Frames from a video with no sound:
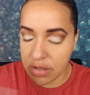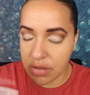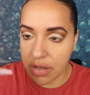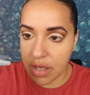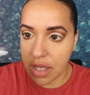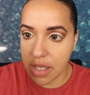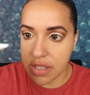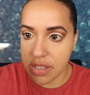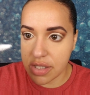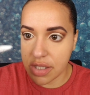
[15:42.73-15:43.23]

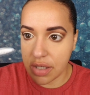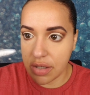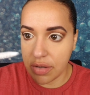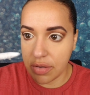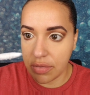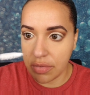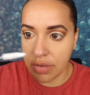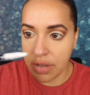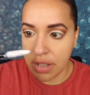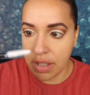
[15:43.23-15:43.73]
Okay,
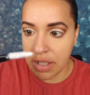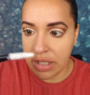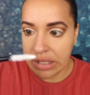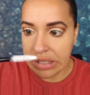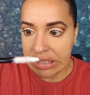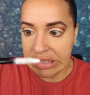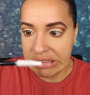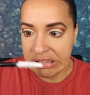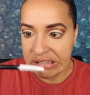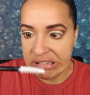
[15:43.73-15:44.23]
so
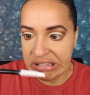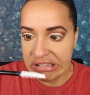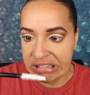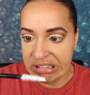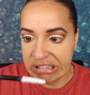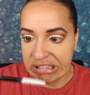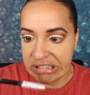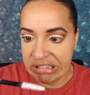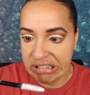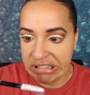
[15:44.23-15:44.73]

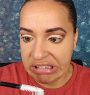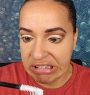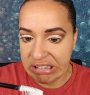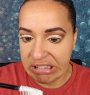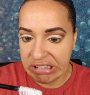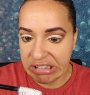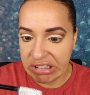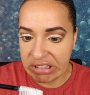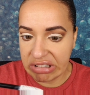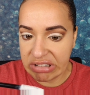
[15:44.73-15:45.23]

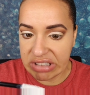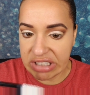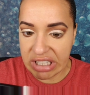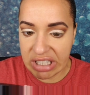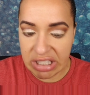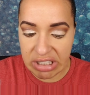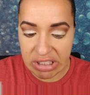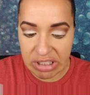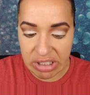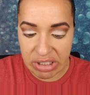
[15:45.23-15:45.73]
looks like
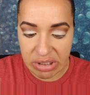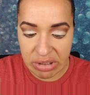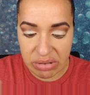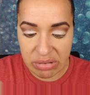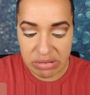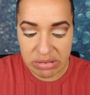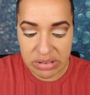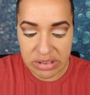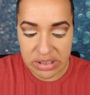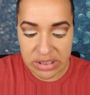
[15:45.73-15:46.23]

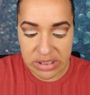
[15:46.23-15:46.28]
glue.